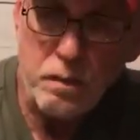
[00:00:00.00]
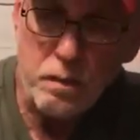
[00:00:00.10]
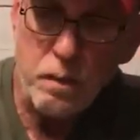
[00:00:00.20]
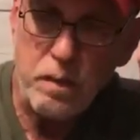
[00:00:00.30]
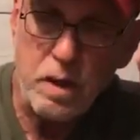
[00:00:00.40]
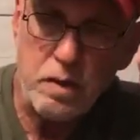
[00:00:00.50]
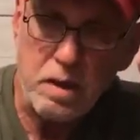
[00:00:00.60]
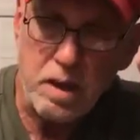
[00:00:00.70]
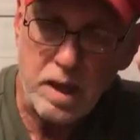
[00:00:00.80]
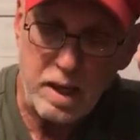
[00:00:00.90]
won't know
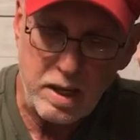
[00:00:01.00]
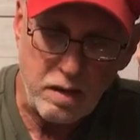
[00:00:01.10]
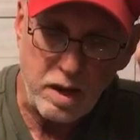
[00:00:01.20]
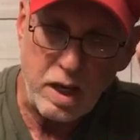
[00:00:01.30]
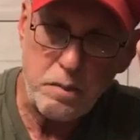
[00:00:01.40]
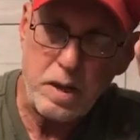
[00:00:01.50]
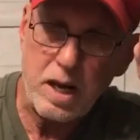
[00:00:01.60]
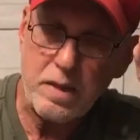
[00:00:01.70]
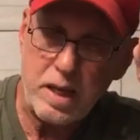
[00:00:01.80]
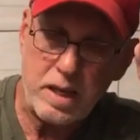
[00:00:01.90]
until I get it all together, but I
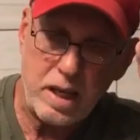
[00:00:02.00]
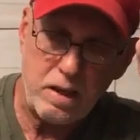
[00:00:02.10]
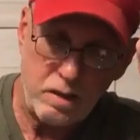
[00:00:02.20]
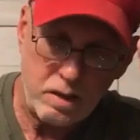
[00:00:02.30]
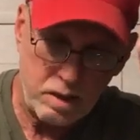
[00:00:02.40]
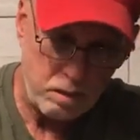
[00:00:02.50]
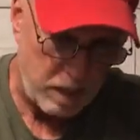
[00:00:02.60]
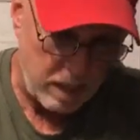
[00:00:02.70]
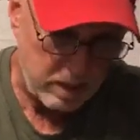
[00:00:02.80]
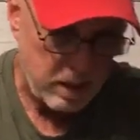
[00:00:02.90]
think that'll look good
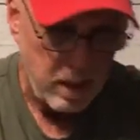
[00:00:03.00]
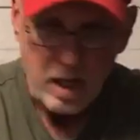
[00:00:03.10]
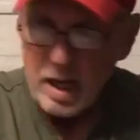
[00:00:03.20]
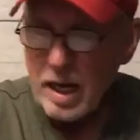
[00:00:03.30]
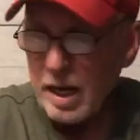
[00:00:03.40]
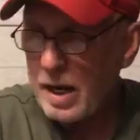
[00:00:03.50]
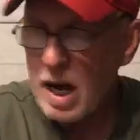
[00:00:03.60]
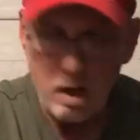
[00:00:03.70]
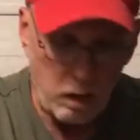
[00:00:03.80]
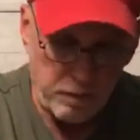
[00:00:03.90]
matching. Now
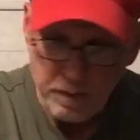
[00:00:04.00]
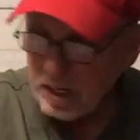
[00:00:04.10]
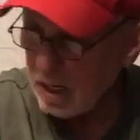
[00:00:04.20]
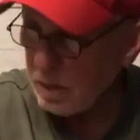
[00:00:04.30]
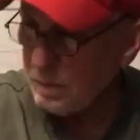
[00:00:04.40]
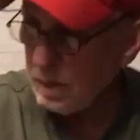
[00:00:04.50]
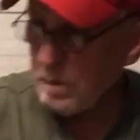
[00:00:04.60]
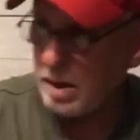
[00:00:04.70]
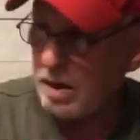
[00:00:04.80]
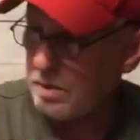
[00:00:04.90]
I'm going to pick up on
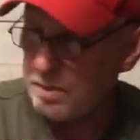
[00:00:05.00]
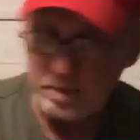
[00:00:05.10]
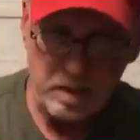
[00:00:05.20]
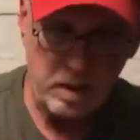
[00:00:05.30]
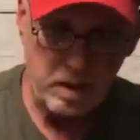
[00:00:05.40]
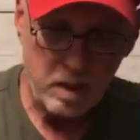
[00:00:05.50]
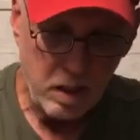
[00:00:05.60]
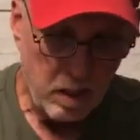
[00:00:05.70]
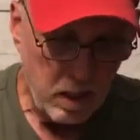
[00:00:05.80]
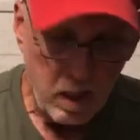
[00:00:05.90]

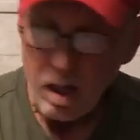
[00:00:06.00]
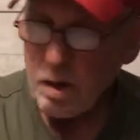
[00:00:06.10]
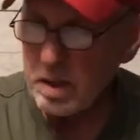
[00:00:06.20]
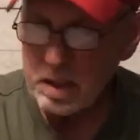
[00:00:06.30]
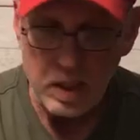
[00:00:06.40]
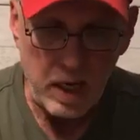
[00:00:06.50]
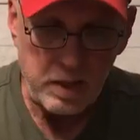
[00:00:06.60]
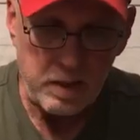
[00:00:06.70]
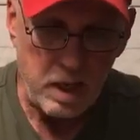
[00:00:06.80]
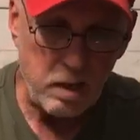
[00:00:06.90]
the
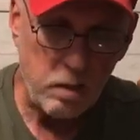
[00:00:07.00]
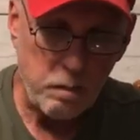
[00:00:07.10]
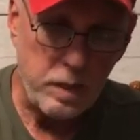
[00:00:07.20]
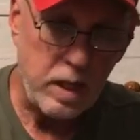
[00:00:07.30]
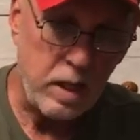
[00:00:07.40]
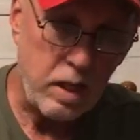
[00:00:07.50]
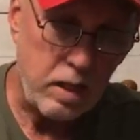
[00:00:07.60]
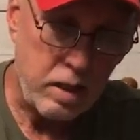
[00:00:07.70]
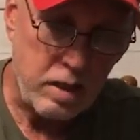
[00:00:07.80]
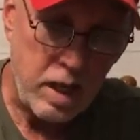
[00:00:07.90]
chassis. I'm going to be
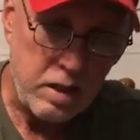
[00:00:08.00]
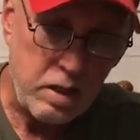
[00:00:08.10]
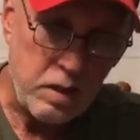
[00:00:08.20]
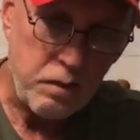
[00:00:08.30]
attaching the